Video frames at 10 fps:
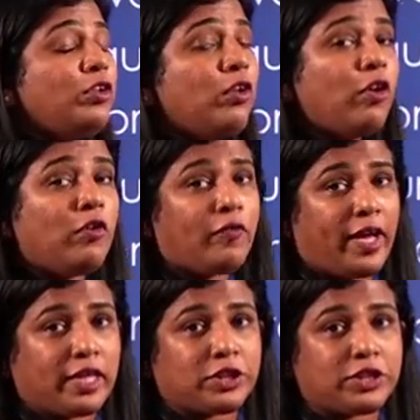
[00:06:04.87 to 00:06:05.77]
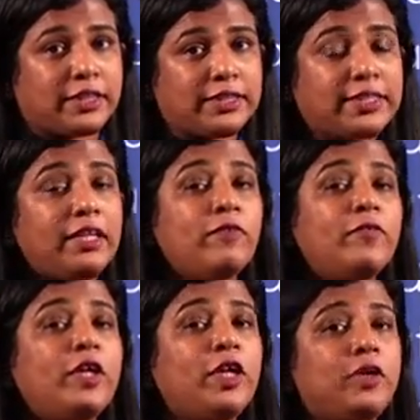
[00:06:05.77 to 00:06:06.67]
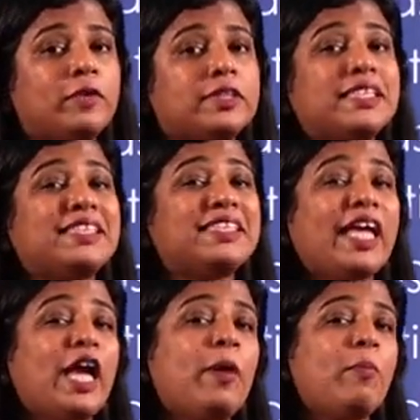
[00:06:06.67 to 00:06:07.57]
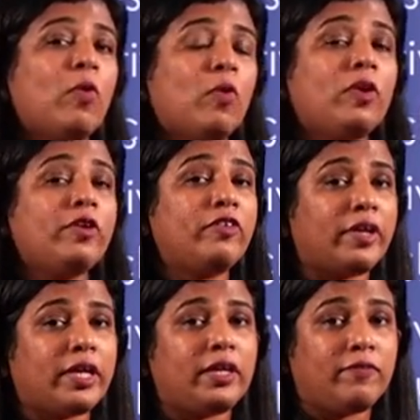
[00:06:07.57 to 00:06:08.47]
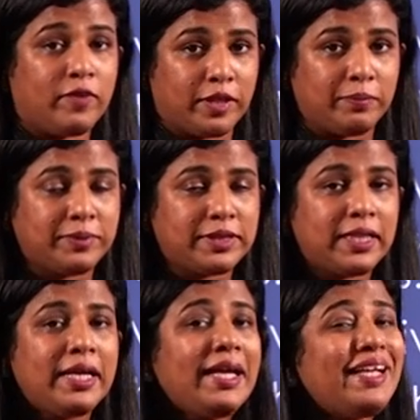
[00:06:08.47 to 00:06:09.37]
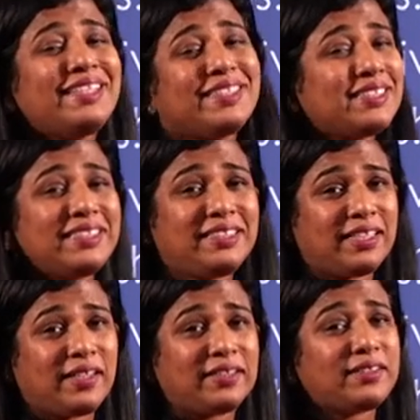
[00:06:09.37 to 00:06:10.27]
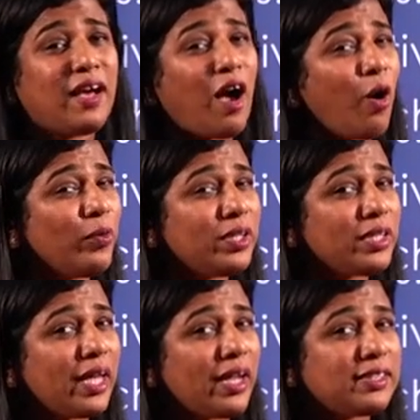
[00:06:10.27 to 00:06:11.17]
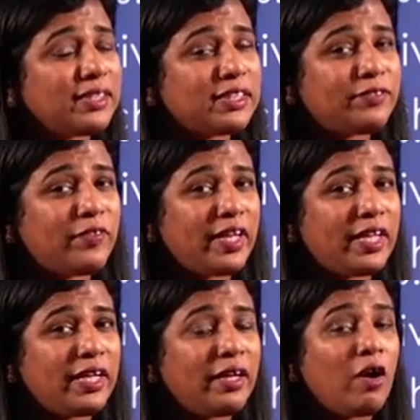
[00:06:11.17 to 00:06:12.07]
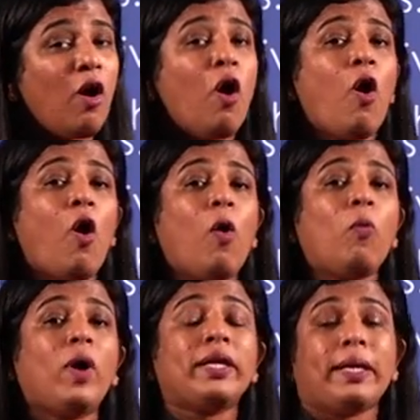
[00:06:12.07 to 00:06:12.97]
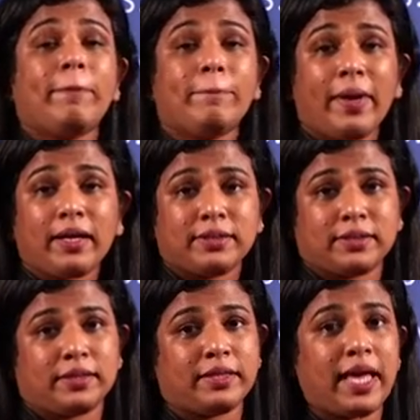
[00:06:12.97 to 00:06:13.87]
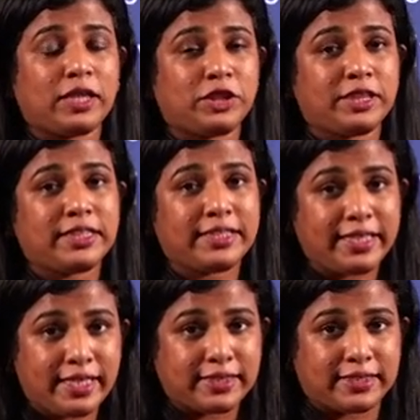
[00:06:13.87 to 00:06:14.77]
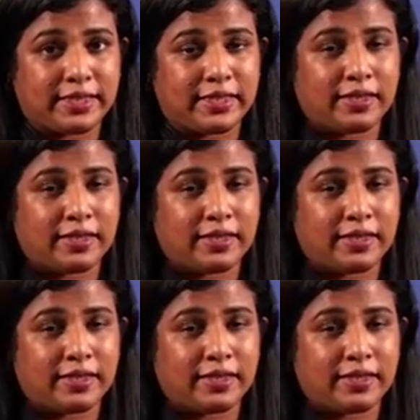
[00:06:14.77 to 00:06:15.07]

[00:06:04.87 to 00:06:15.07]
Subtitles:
to talk of actions, if we use the same old dreary verbs, it doesn't tell us how the character is feeling or what impact the action is creating.